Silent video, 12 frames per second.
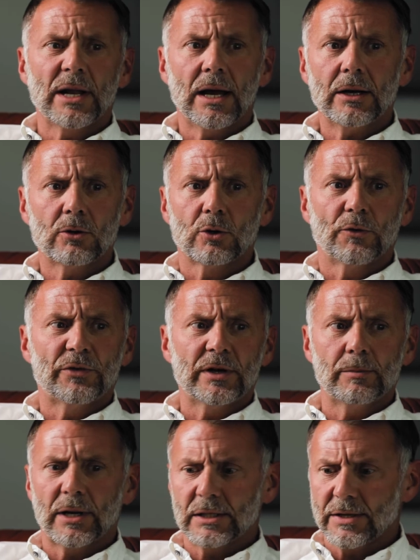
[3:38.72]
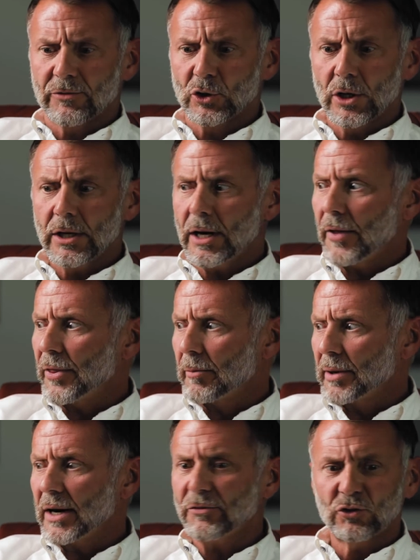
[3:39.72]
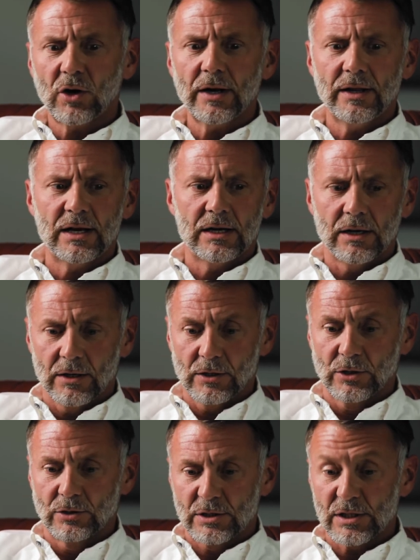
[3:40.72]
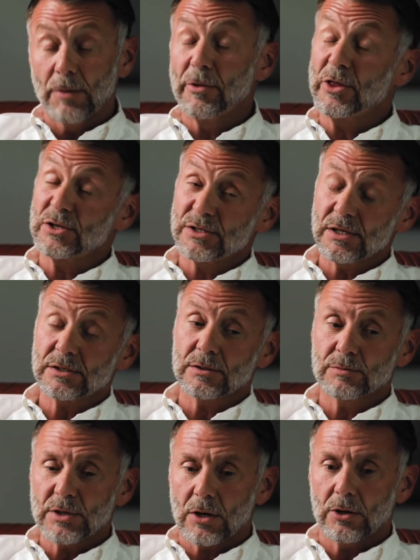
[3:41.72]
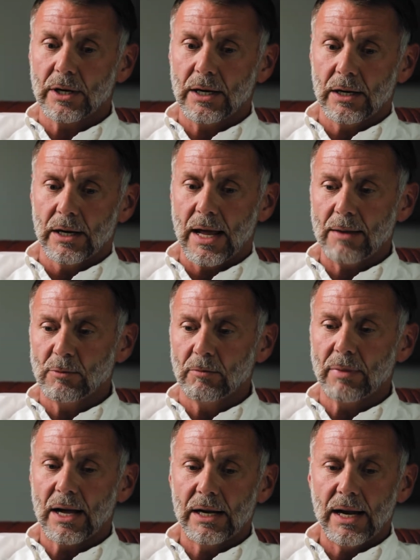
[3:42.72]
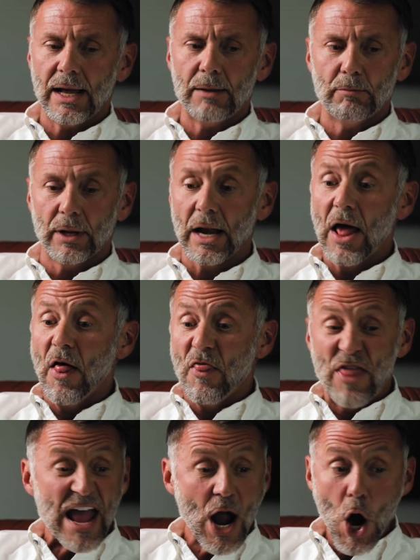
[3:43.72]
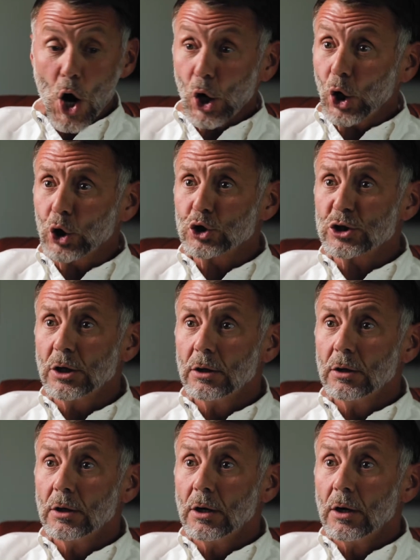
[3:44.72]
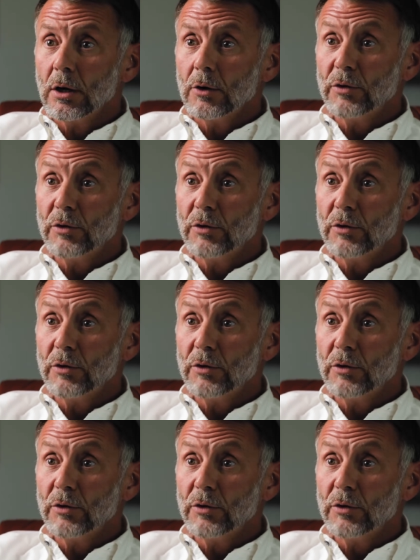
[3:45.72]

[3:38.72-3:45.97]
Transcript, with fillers: I mean, I don't know if anybody's ever done it out there, but I've tried that. Some of the systems, I don't need to name them by name, but they hurt. Yeah.